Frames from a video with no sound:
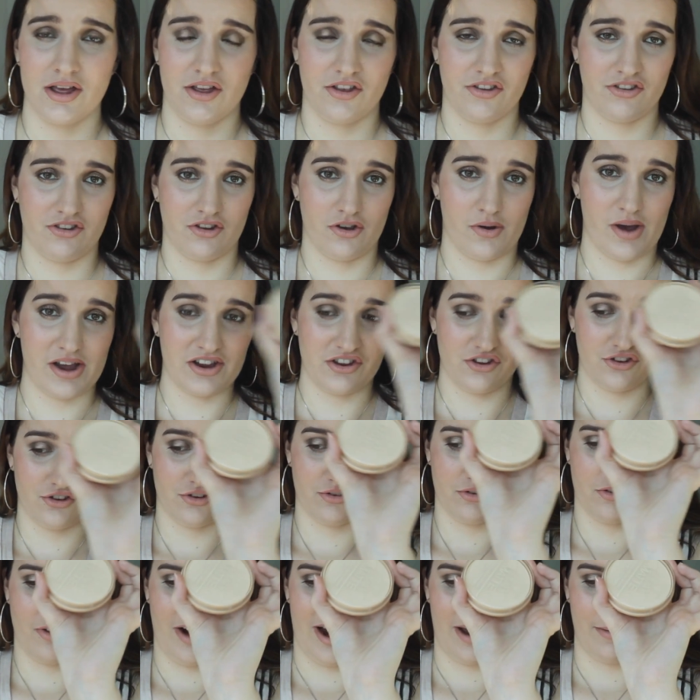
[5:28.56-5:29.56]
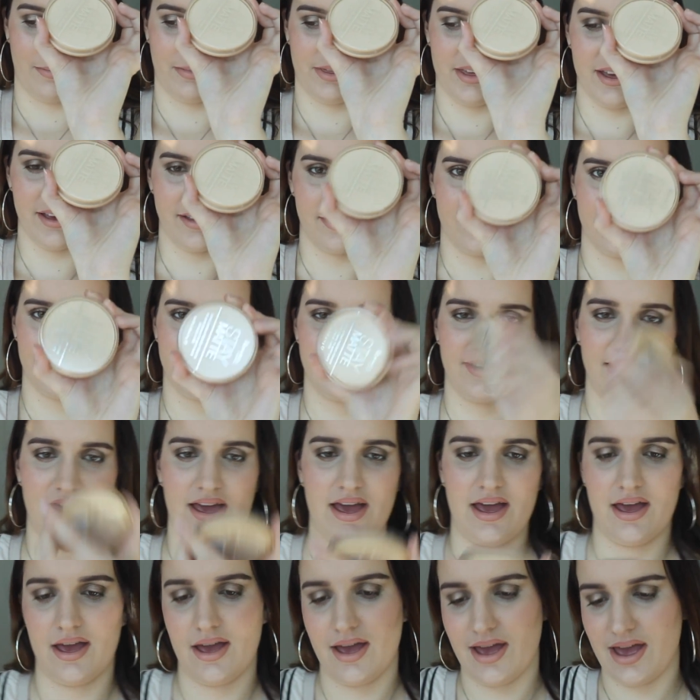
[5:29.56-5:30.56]
So I just grab this,
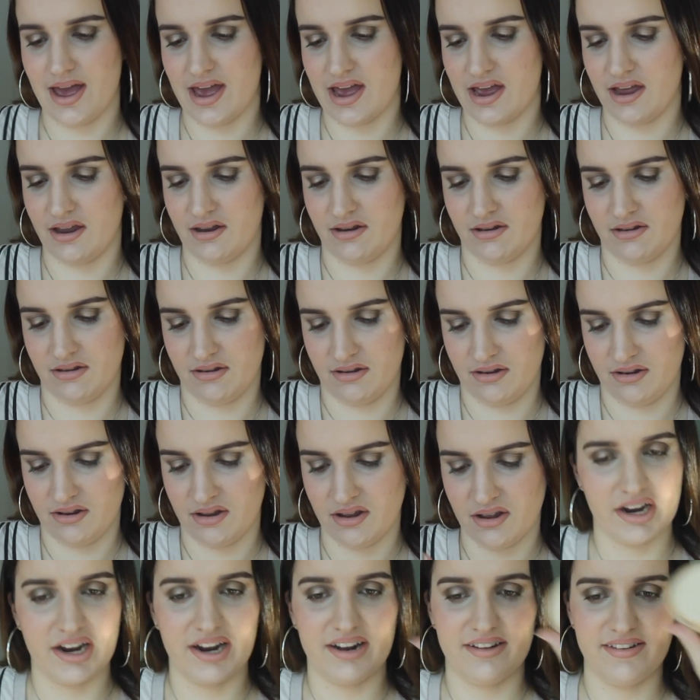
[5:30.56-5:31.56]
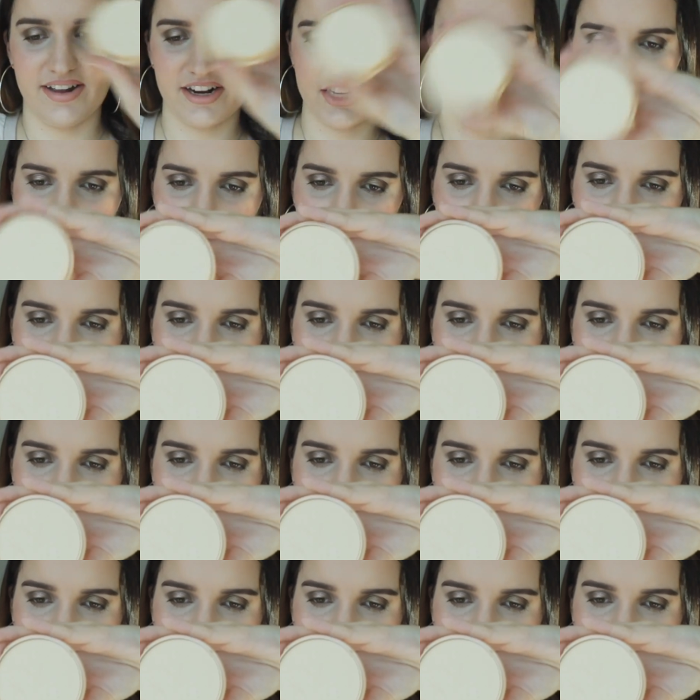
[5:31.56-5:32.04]
and it's actually